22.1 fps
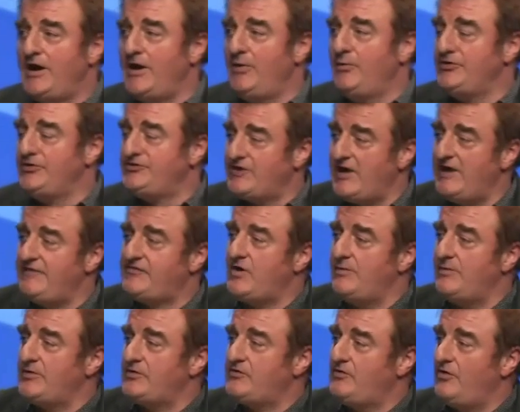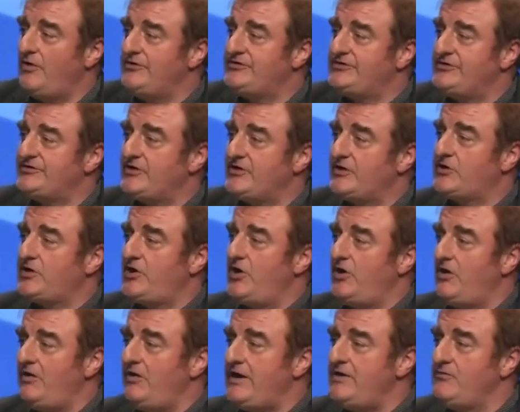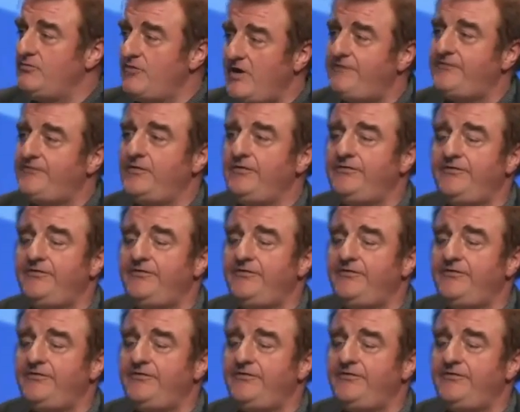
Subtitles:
which I've come across, is a curly ruffle